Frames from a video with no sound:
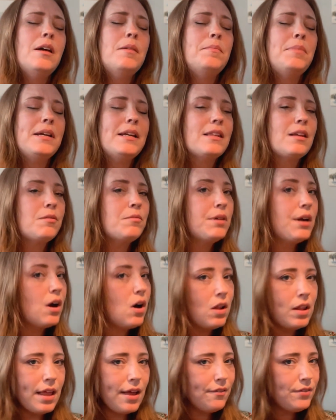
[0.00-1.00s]
Being that we
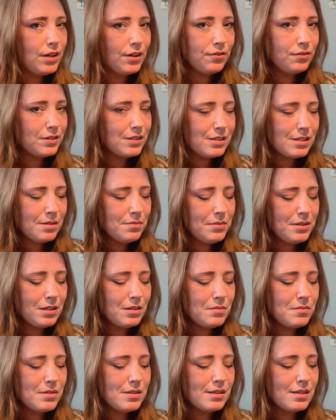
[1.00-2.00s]
all have different
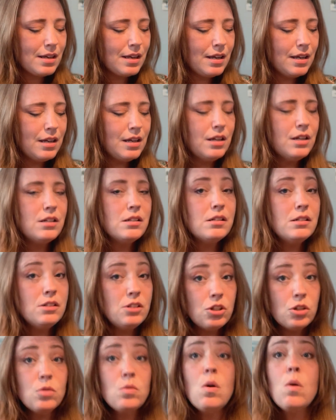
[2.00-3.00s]
symptoms,
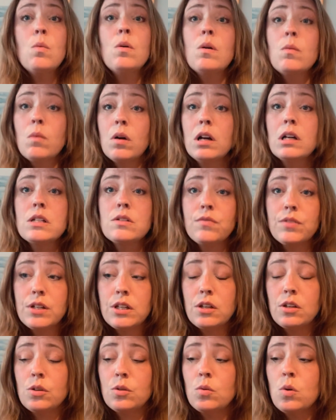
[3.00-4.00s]
do what works for
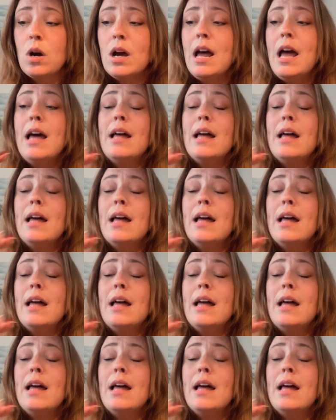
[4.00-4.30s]
you.